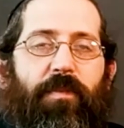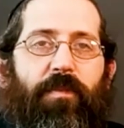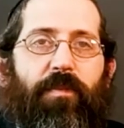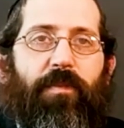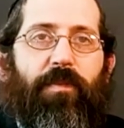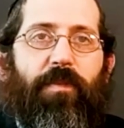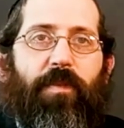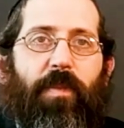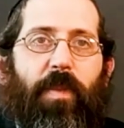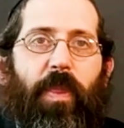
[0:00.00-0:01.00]

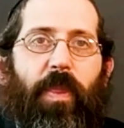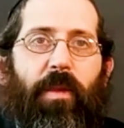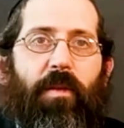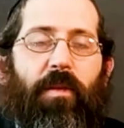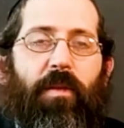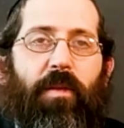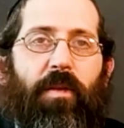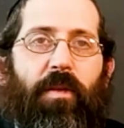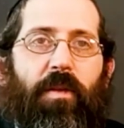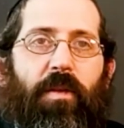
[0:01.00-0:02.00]

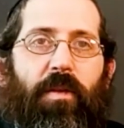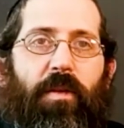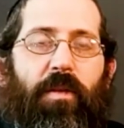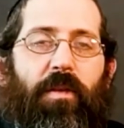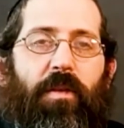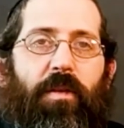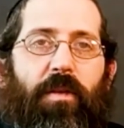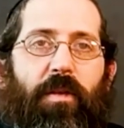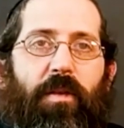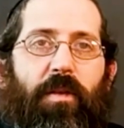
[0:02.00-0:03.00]

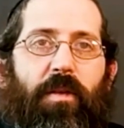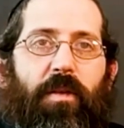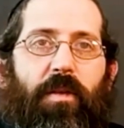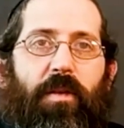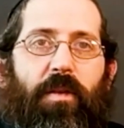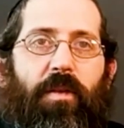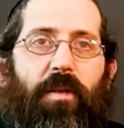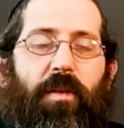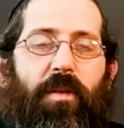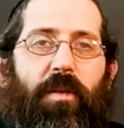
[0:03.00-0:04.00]

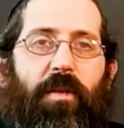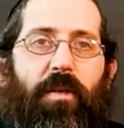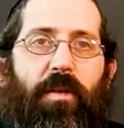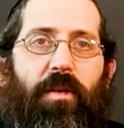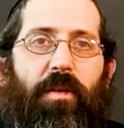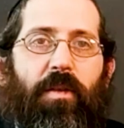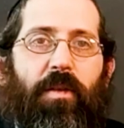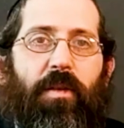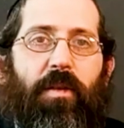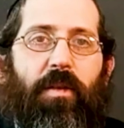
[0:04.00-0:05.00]

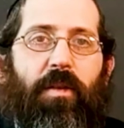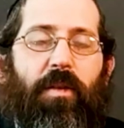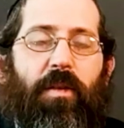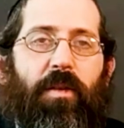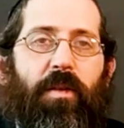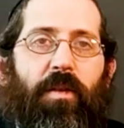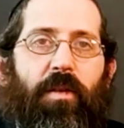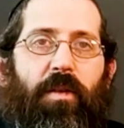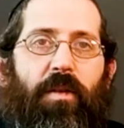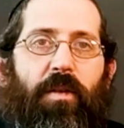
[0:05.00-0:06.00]

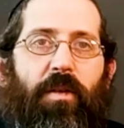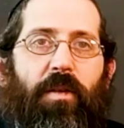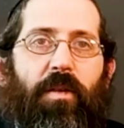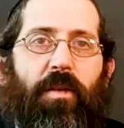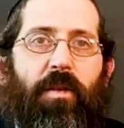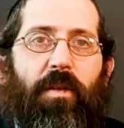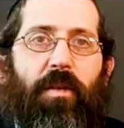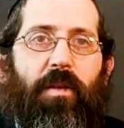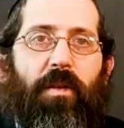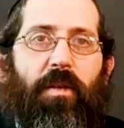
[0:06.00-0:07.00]

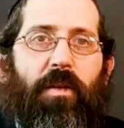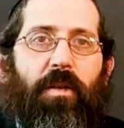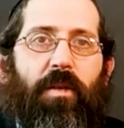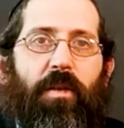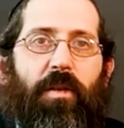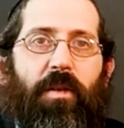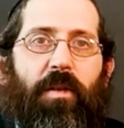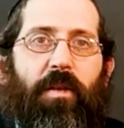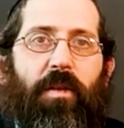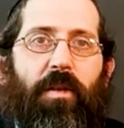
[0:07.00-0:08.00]
[no speech]